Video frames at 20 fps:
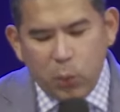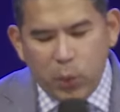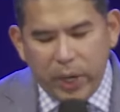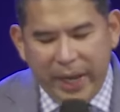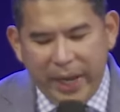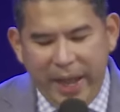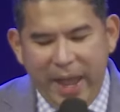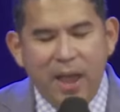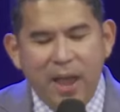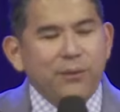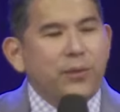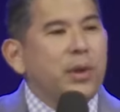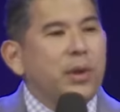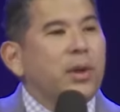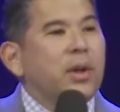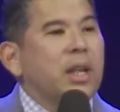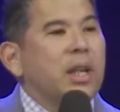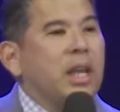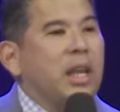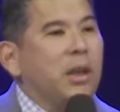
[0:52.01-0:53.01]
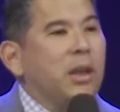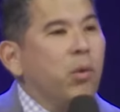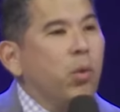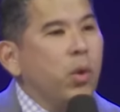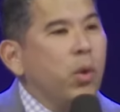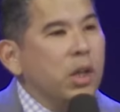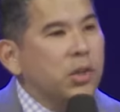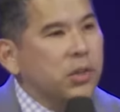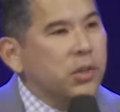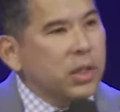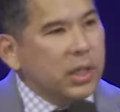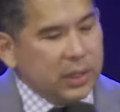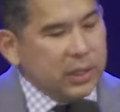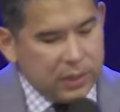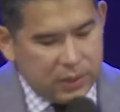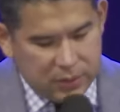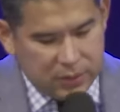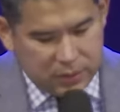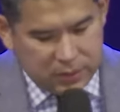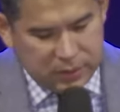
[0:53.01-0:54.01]
wherever he
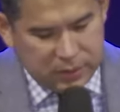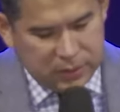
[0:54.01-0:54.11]
wishes.